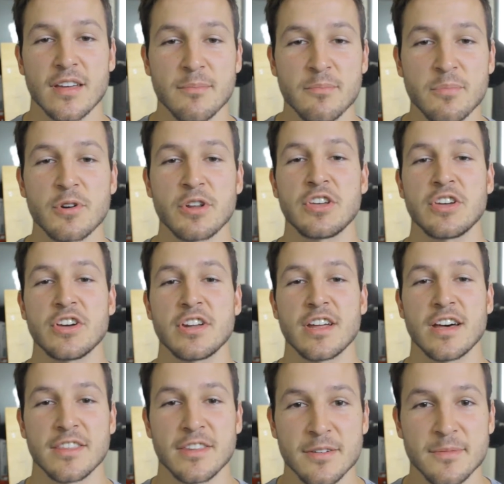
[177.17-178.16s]
I'm pretty good
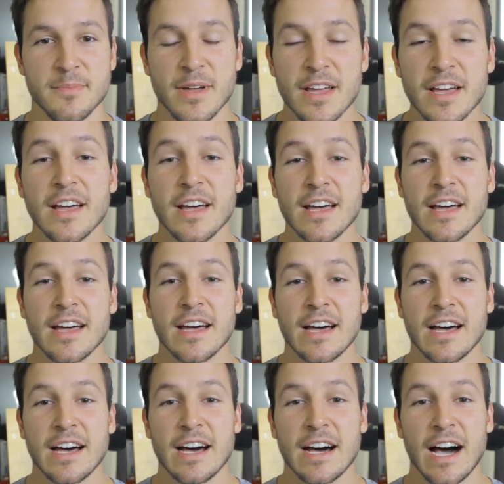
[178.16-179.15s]
at them.
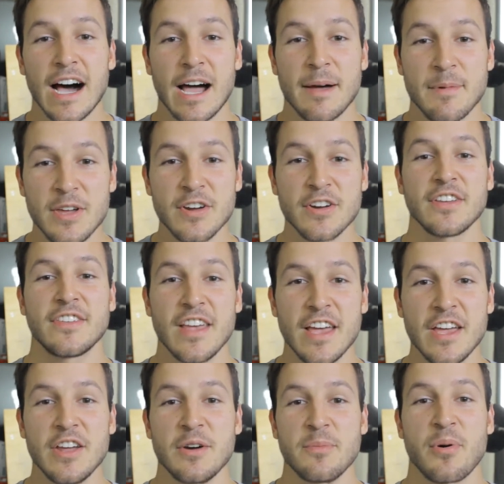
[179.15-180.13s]
I'm here to
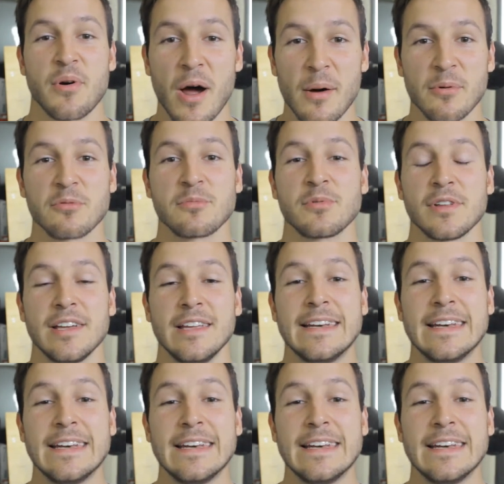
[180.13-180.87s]
say you're probably